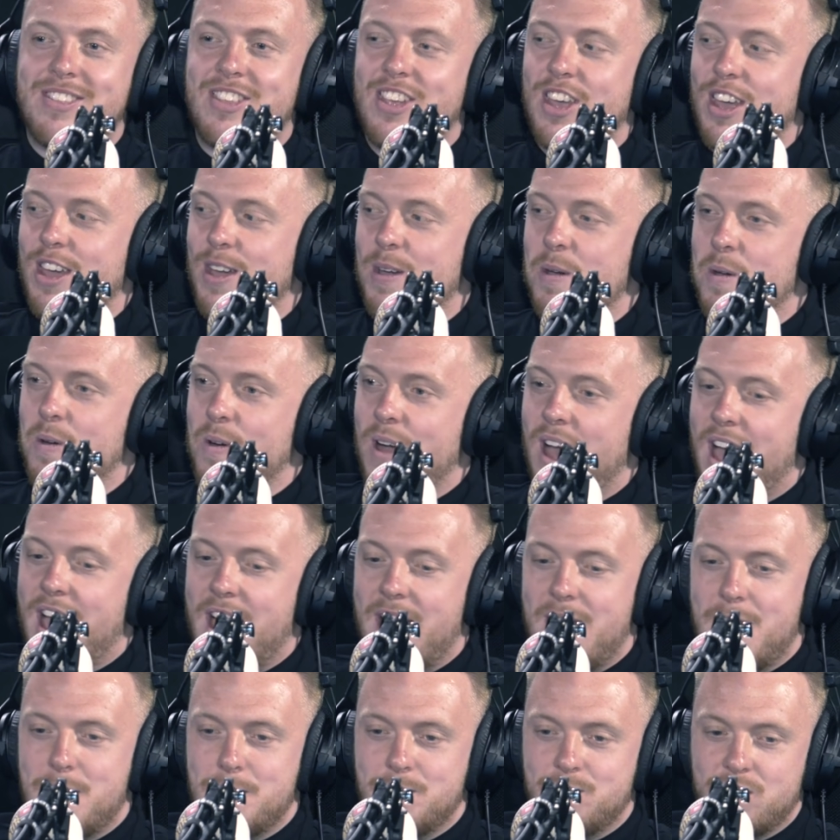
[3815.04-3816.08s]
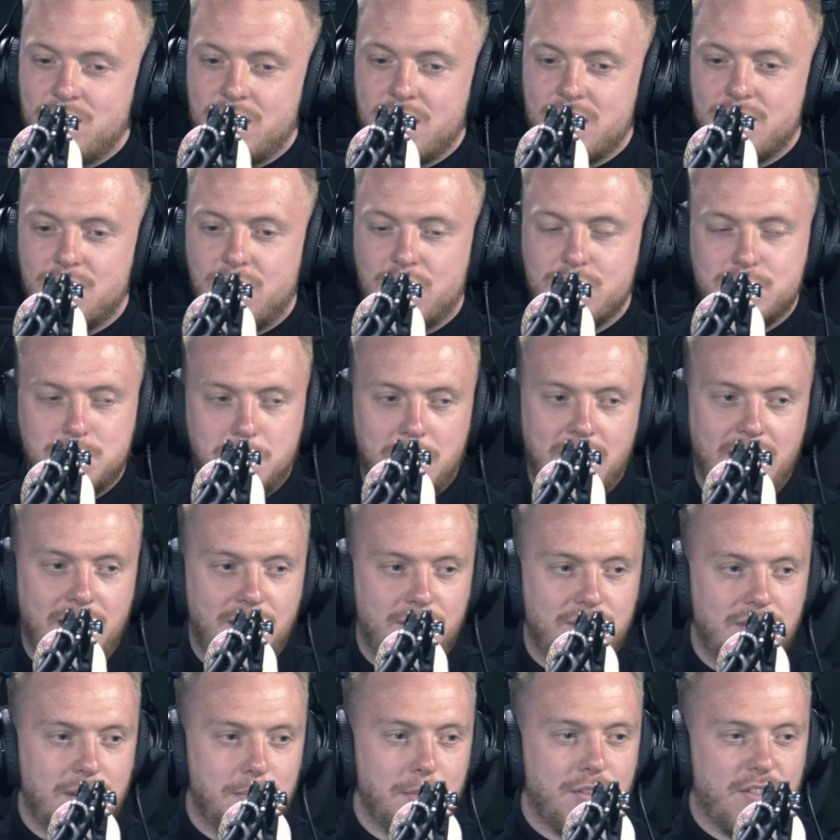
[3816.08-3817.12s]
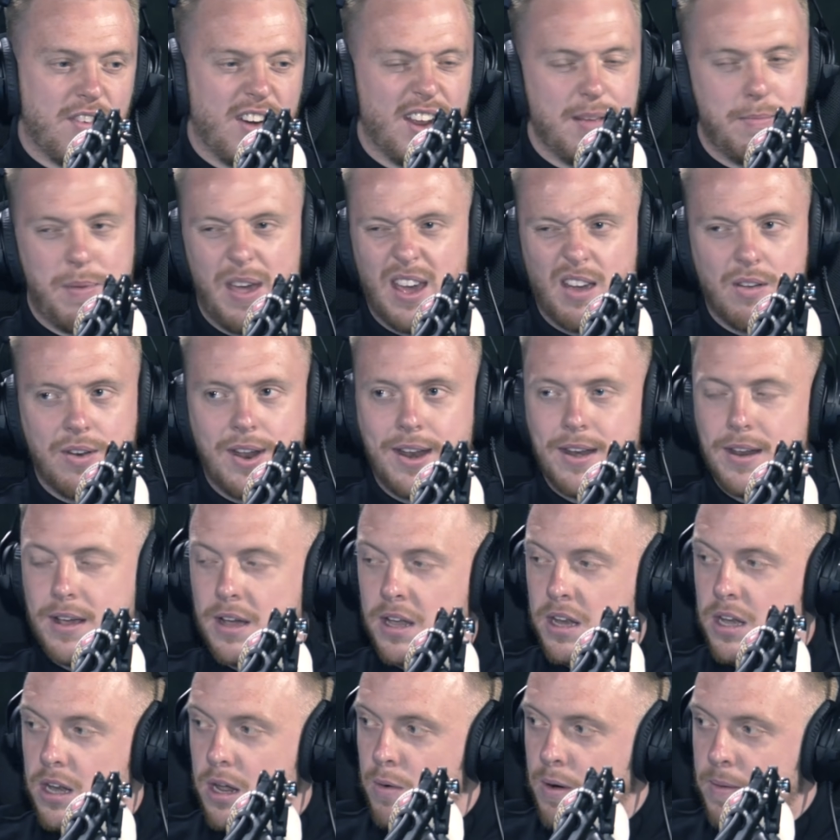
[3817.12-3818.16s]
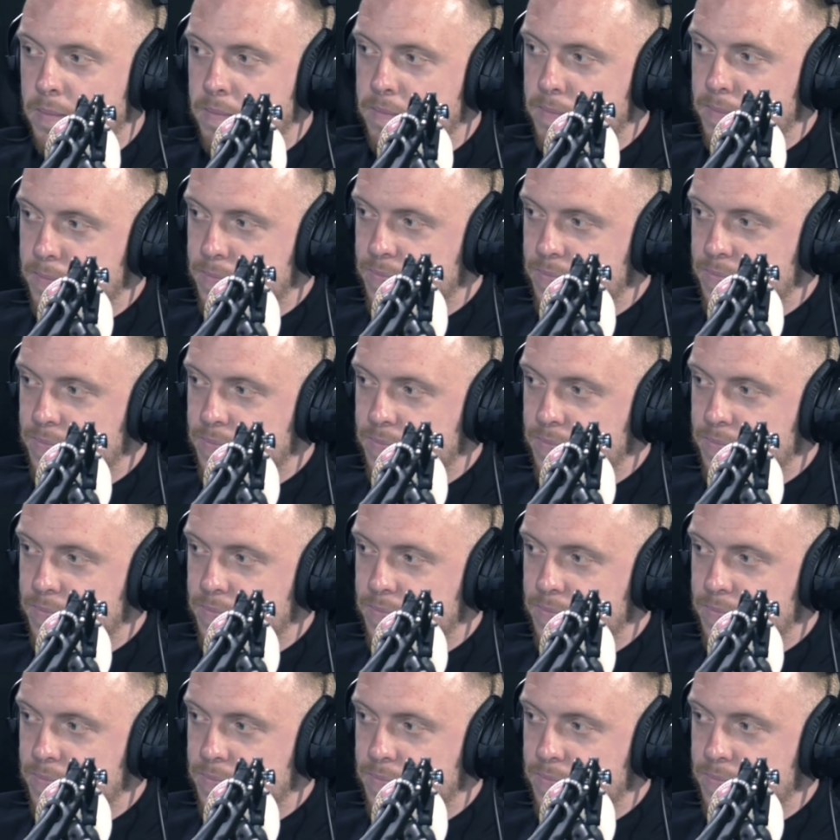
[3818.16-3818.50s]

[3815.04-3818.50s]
two, roast beef. Number three, pickled onion can do one.